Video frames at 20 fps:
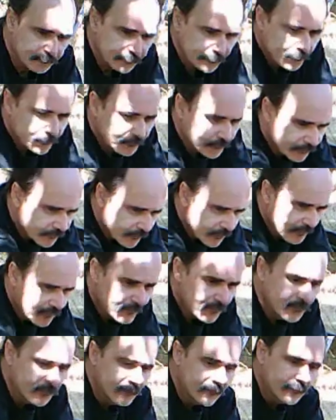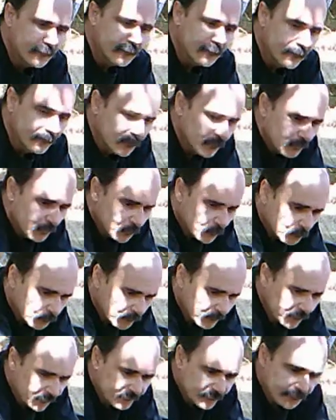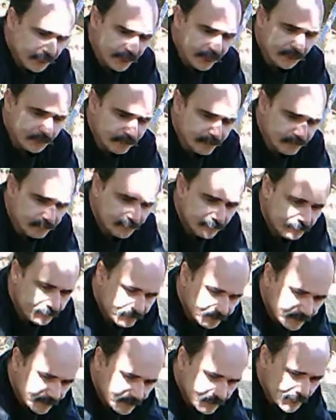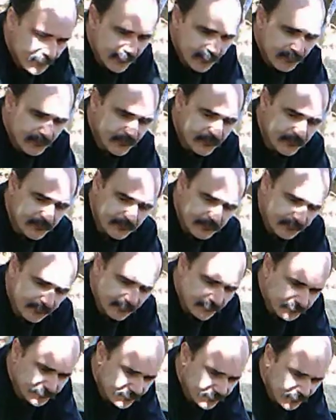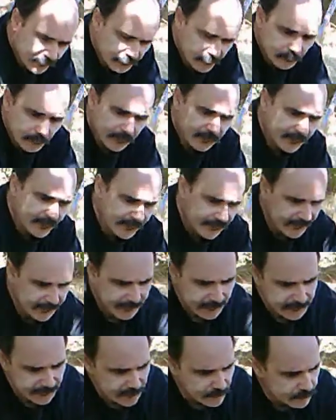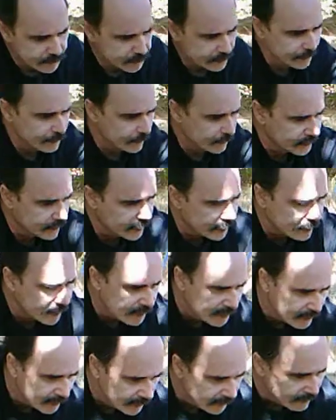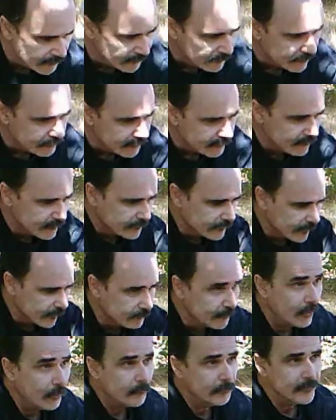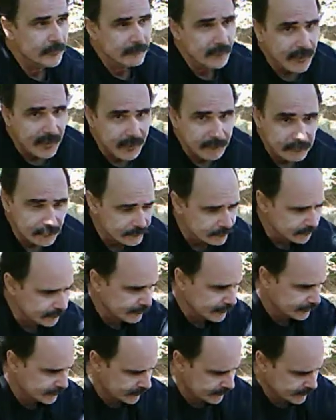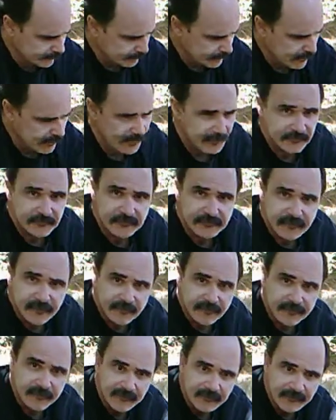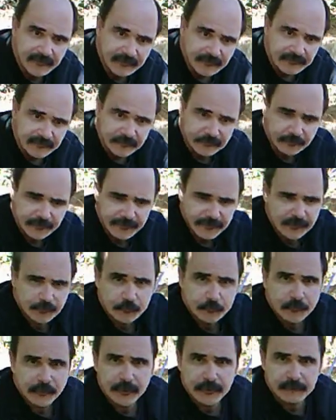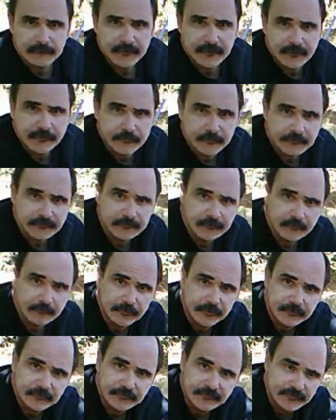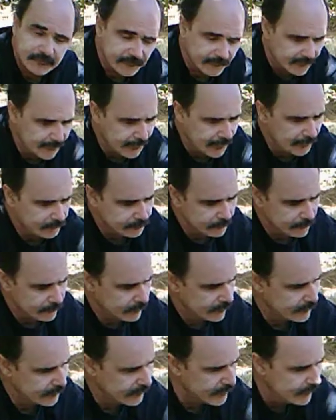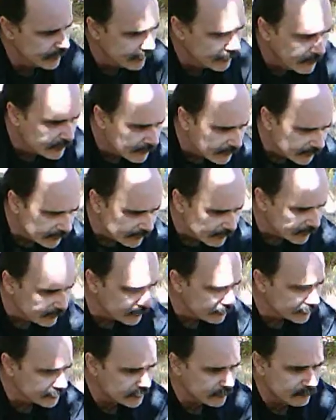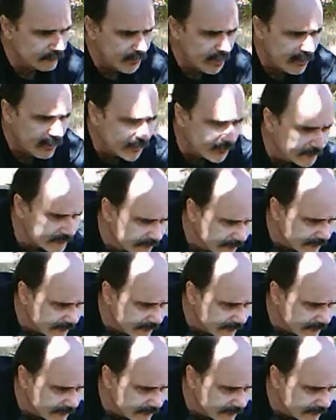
fruits weren't, the insects weren't getting into the fruits. I'm hoping my apple trees, the moths, because we get a worm that burrows into the apple, and it's a moth,